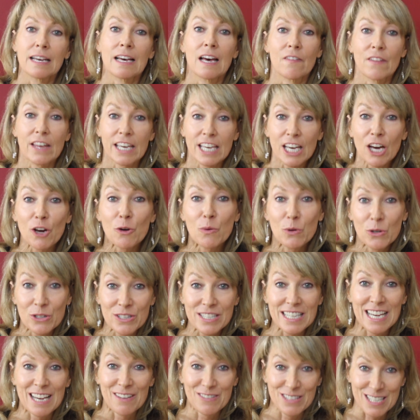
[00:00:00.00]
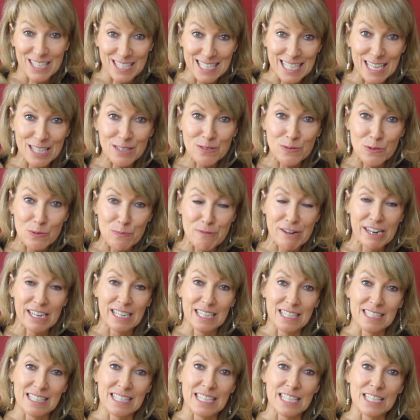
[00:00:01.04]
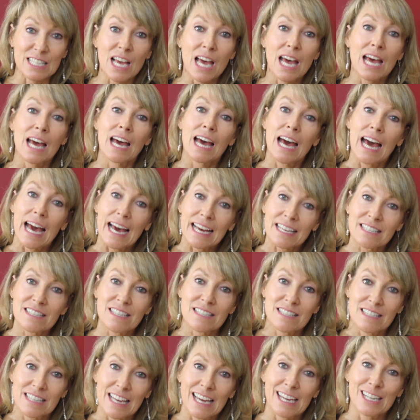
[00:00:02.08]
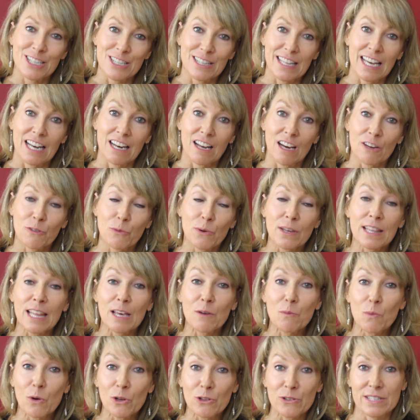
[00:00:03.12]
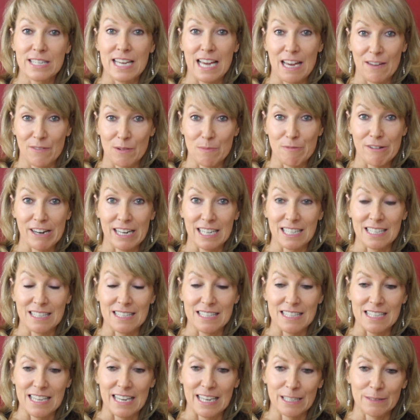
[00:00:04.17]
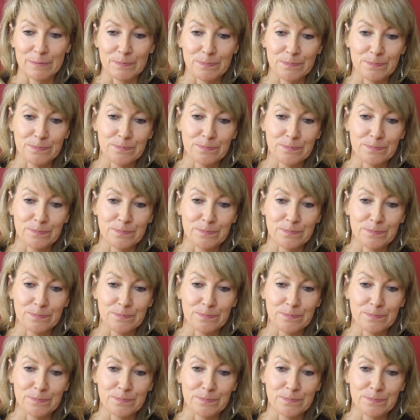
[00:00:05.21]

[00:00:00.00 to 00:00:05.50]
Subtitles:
and they go on to have successful pregnancies at a stage in their life where they want to have a pregnancy.